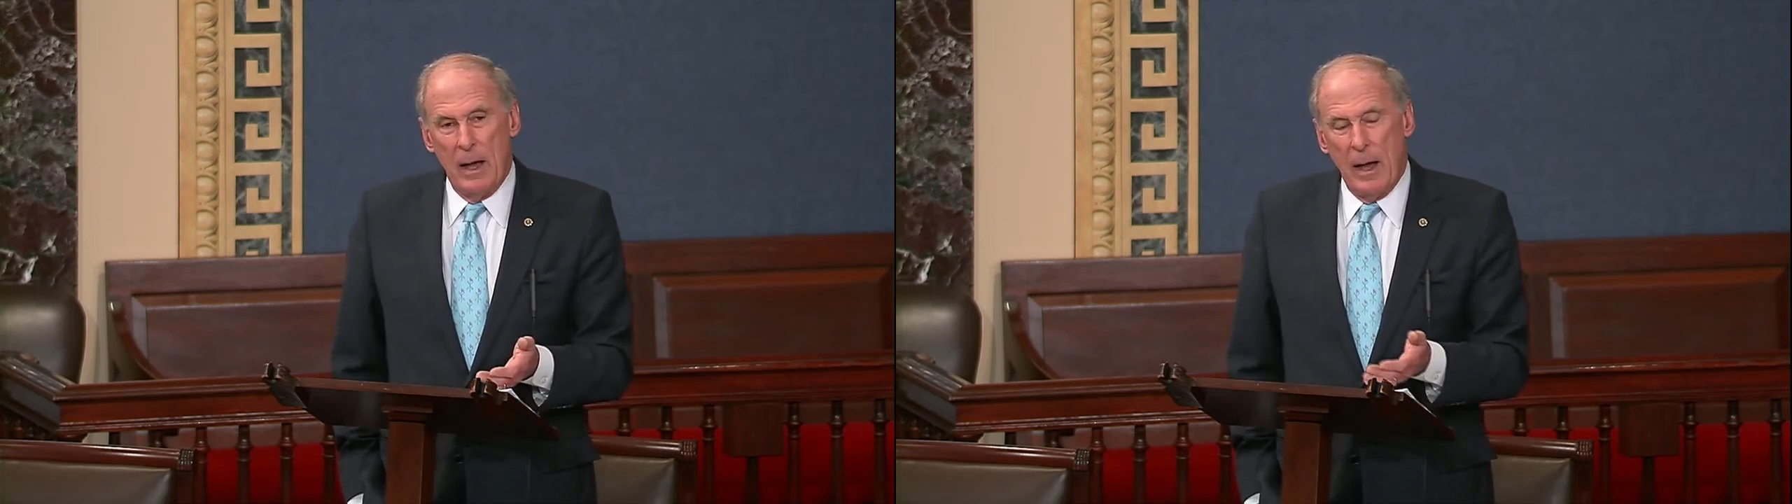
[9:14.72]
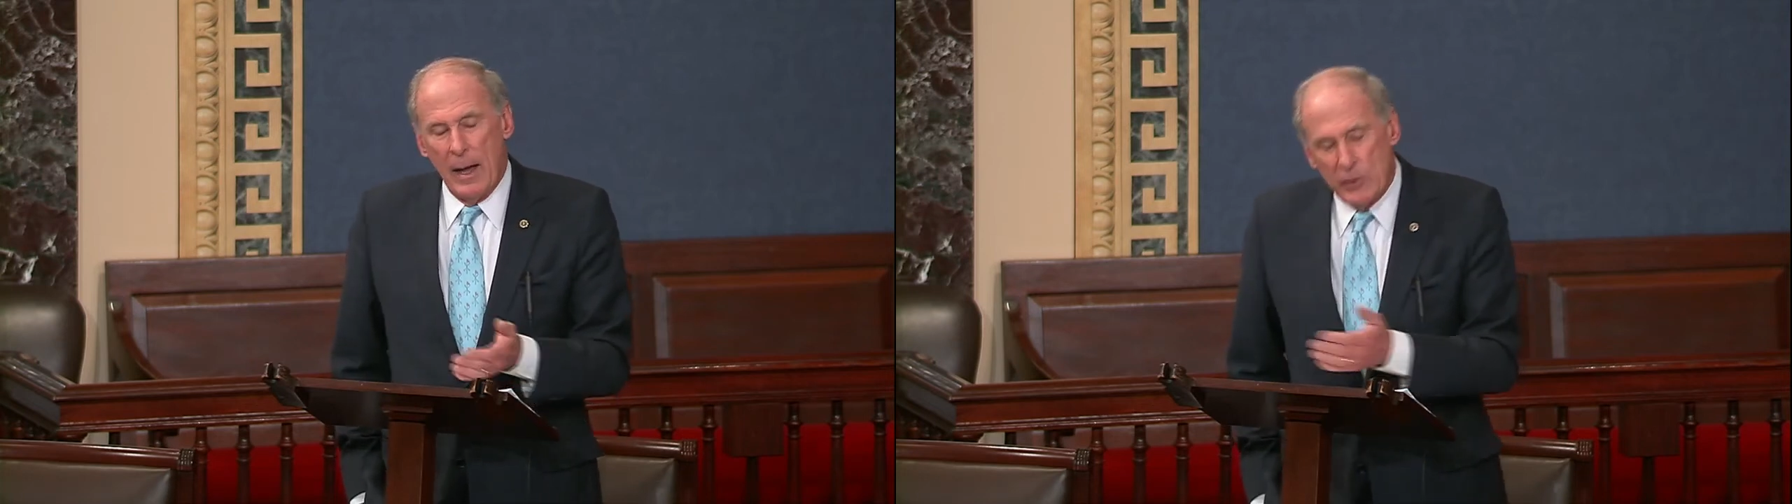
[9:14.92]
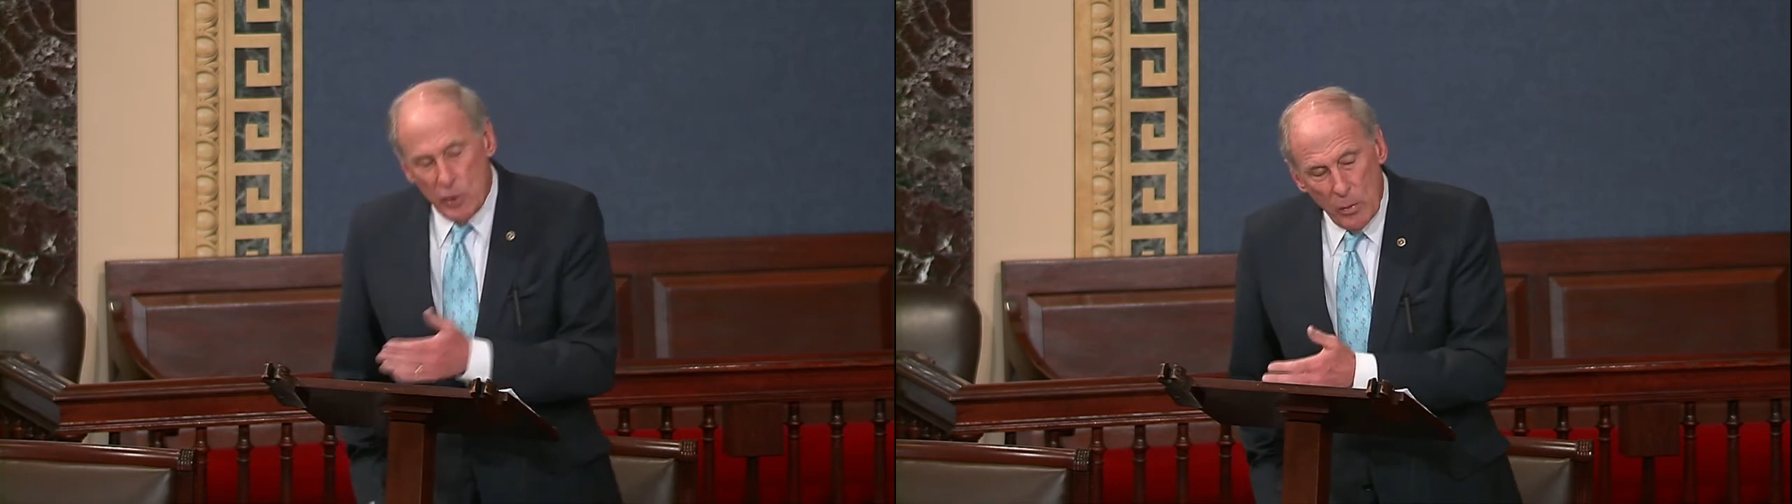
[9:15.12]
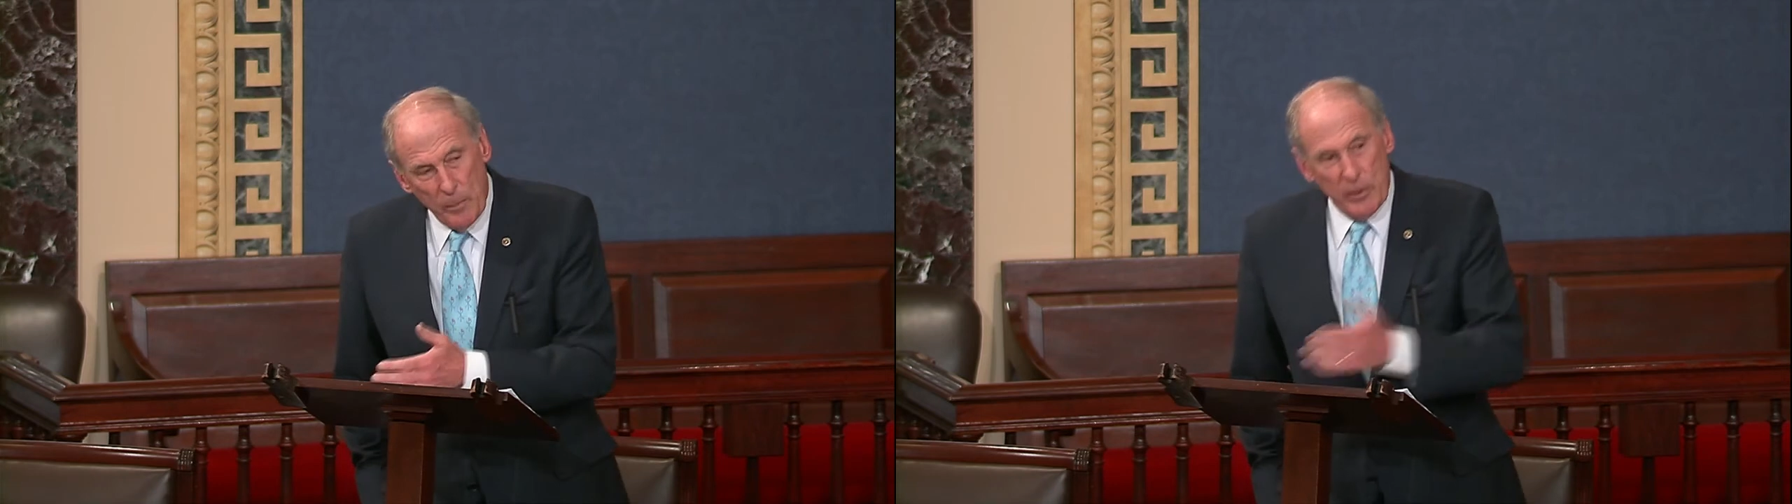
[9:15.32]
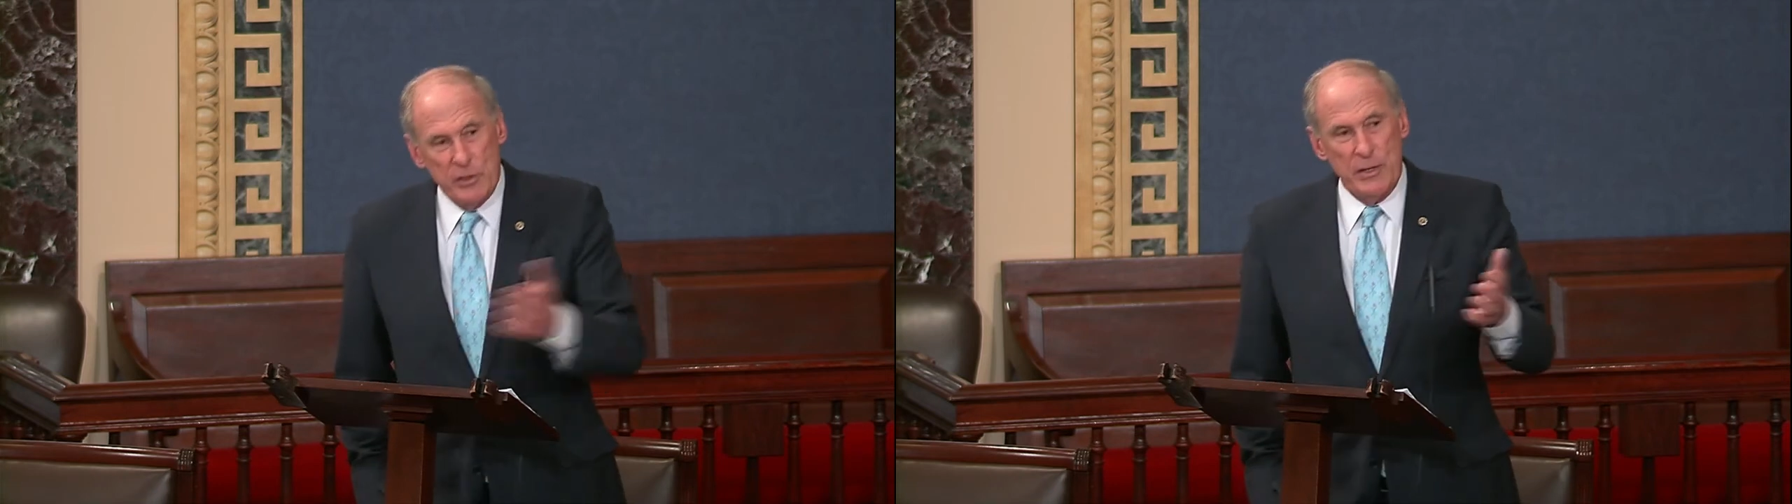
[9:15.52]
I do
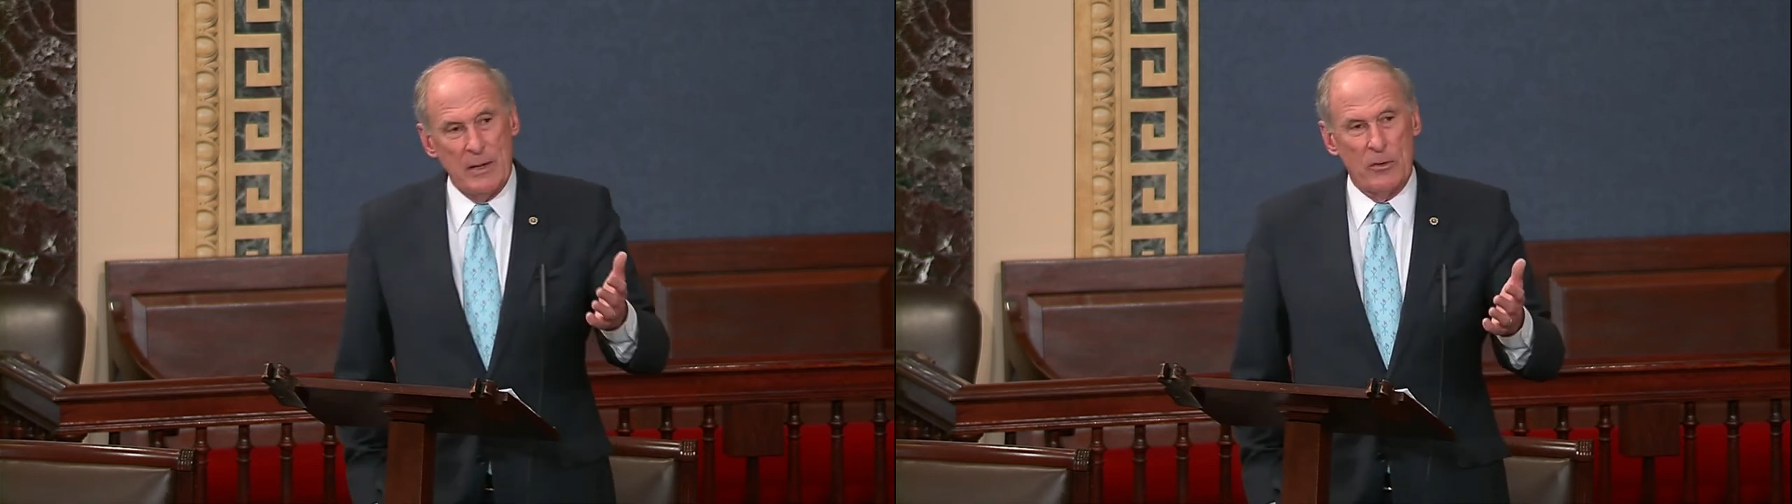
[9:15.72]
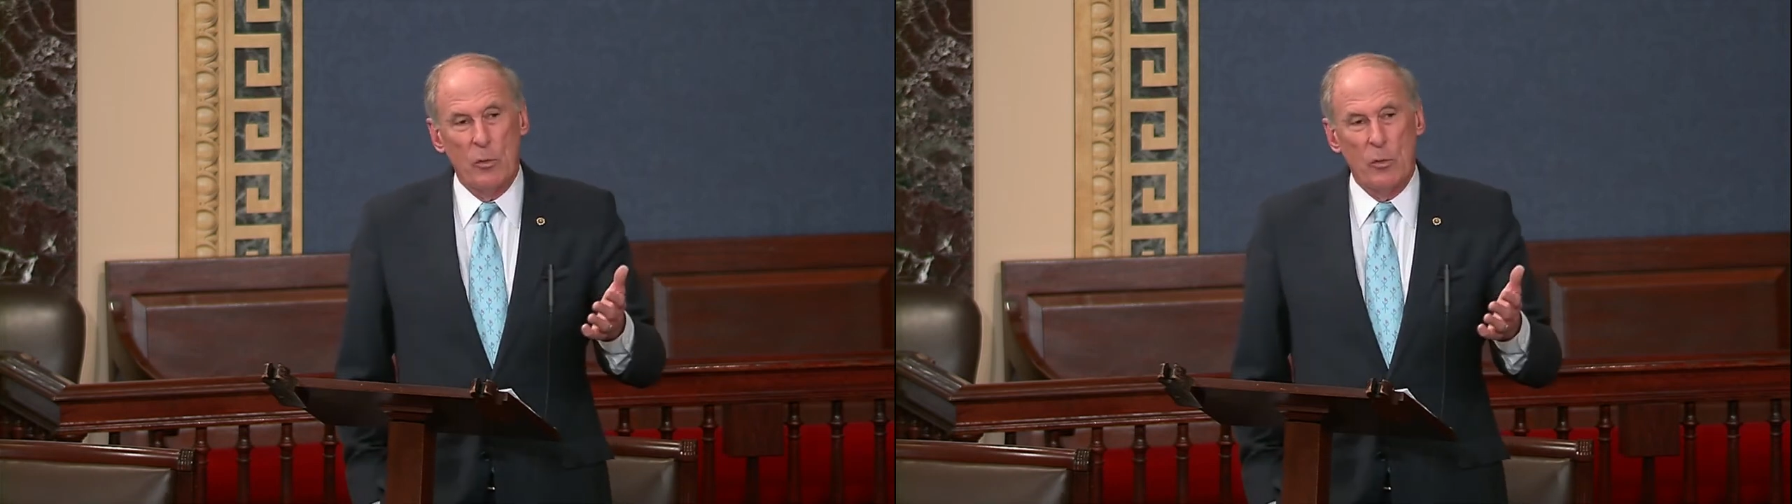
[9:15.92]
appreciate the